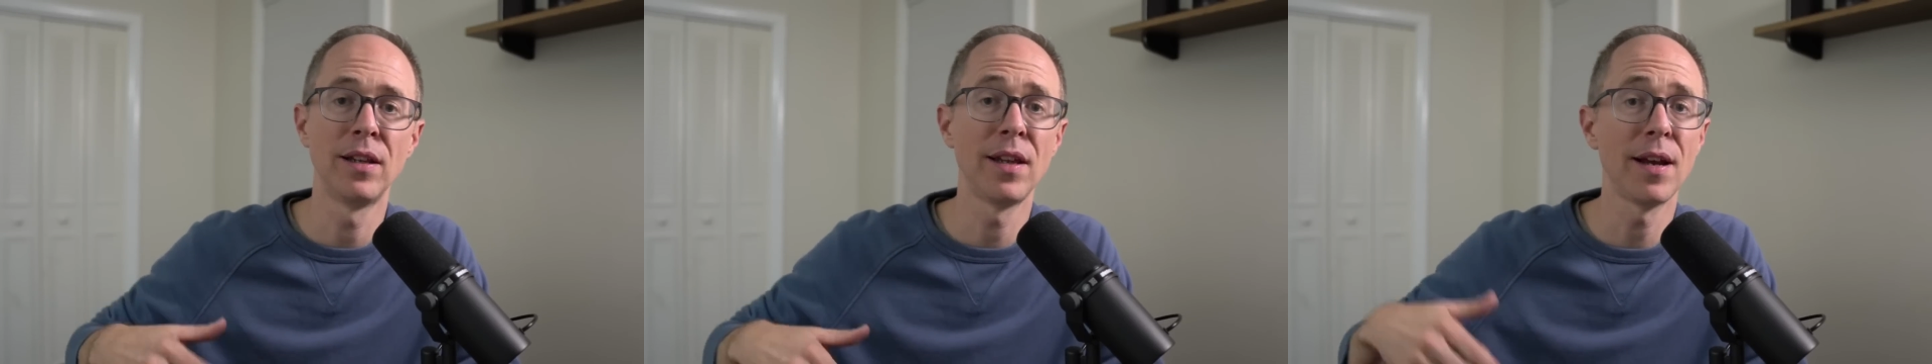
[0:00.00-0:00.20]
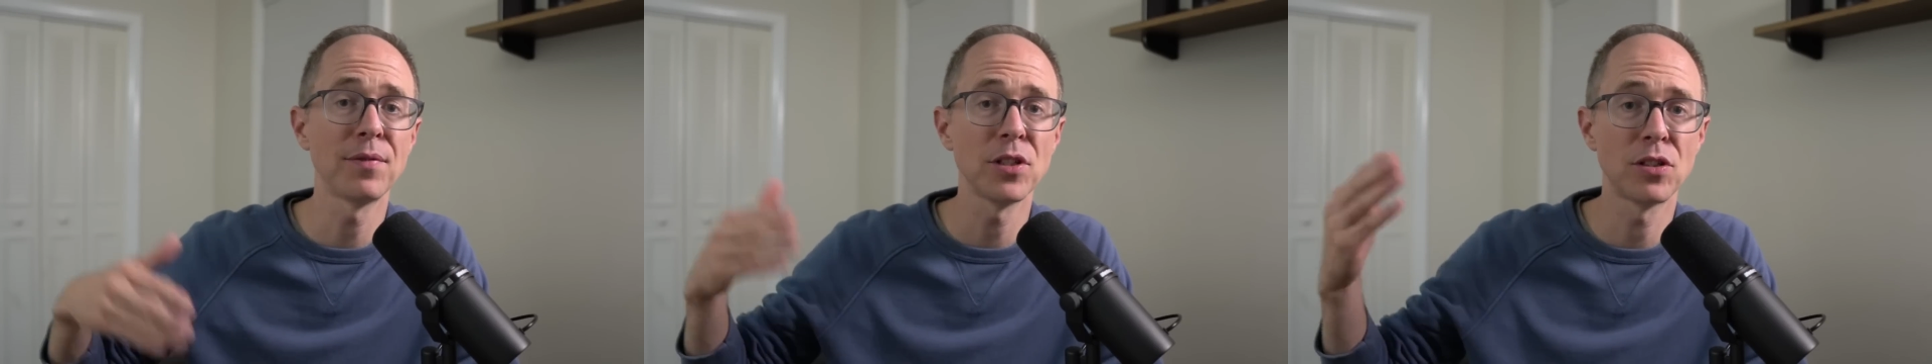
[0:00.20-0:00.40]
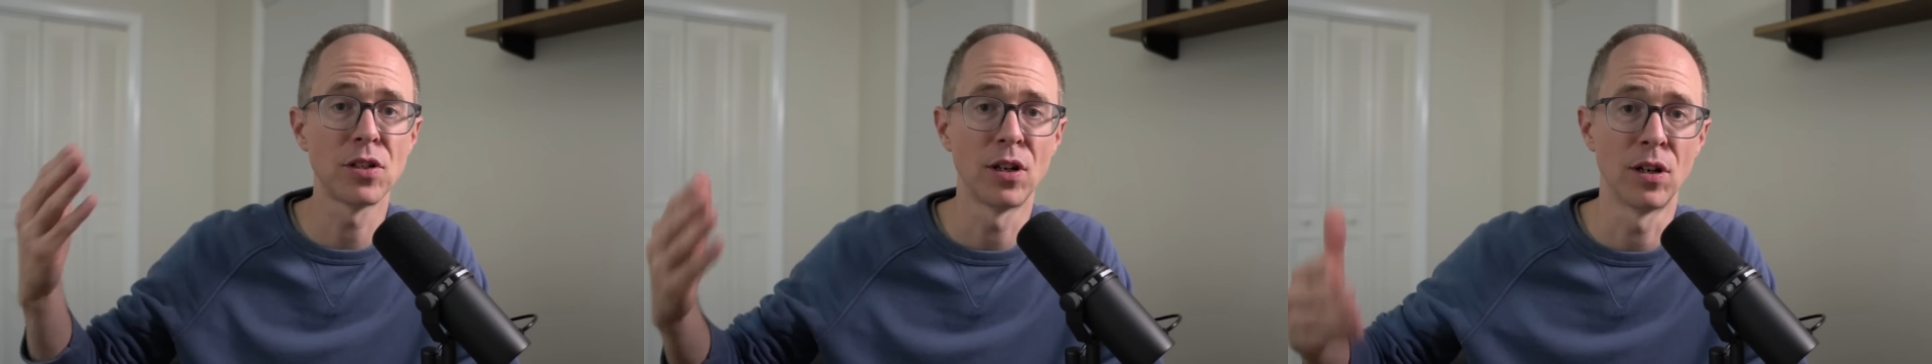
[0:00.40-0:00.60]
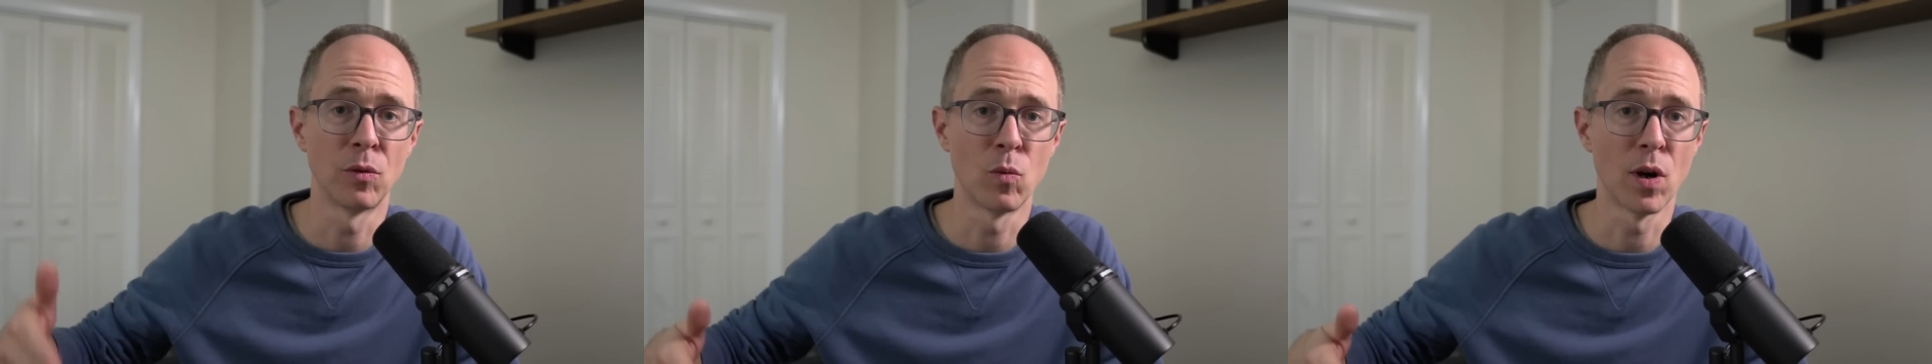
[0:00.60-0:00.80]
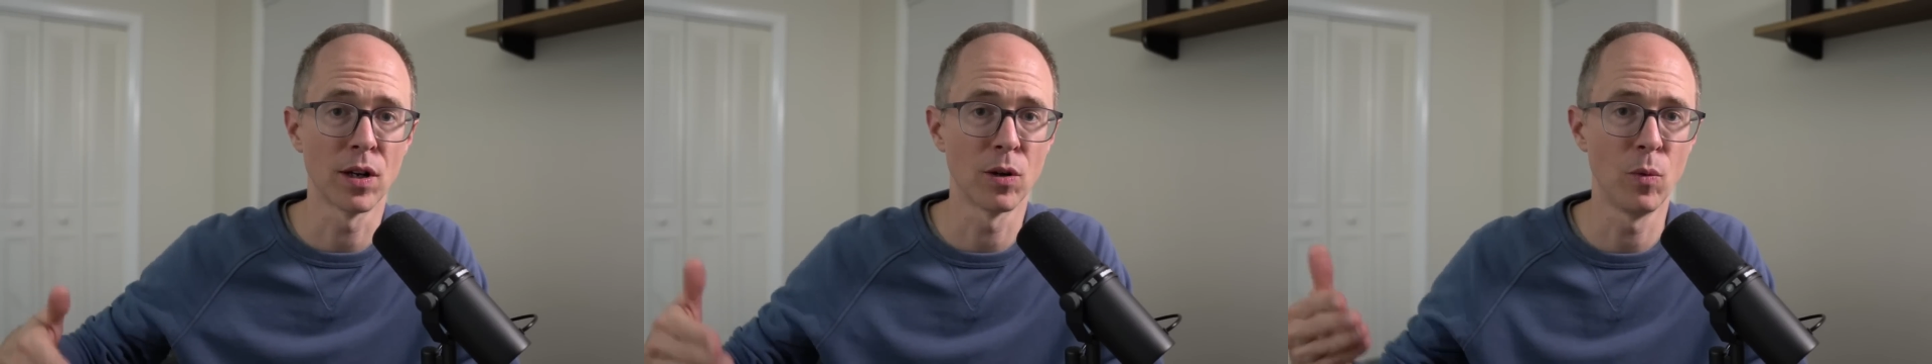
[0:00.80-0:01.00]
and they have to
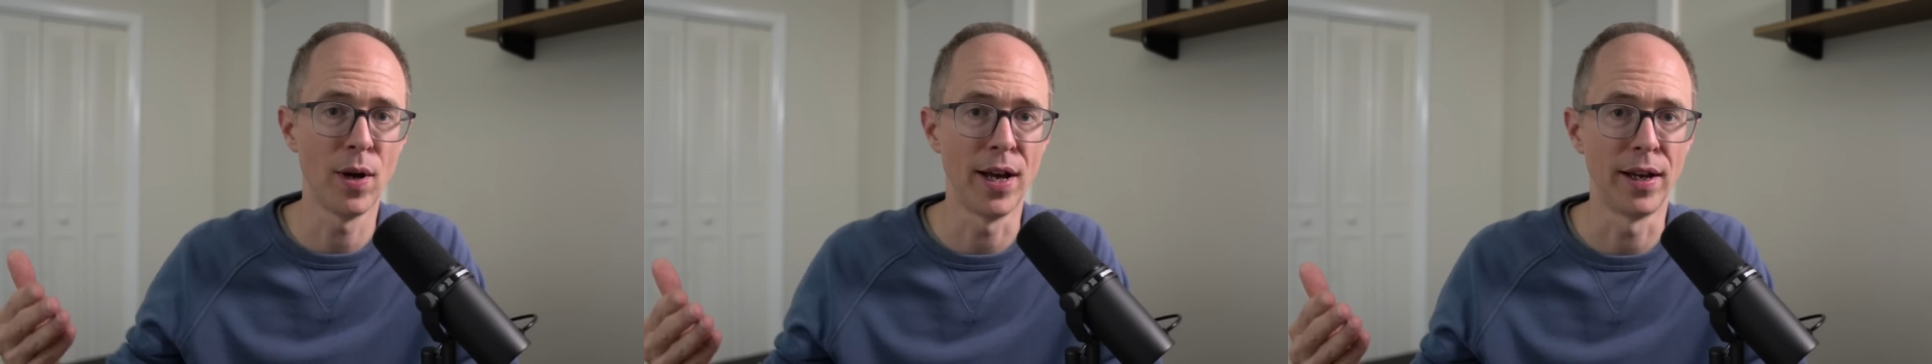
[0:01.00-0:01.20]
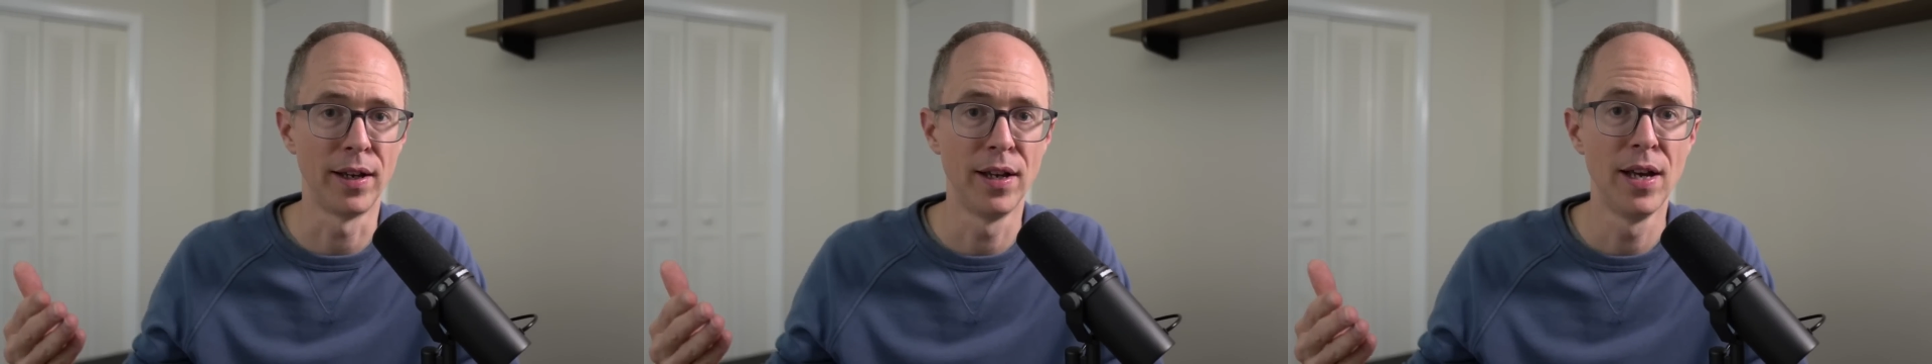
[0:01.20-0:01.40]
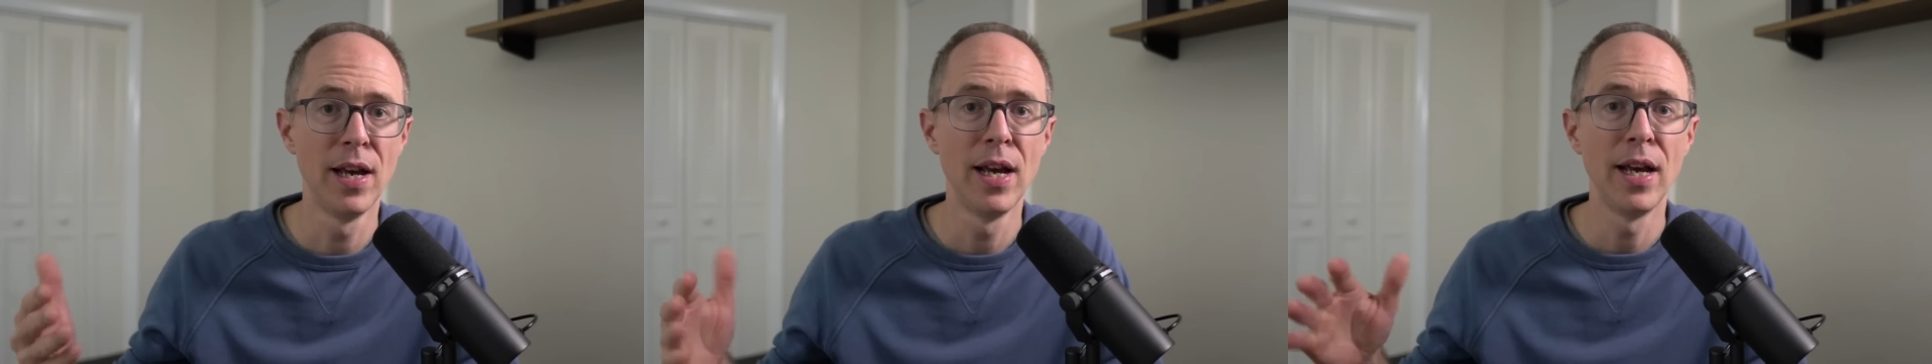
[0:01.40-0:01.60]
turn work away.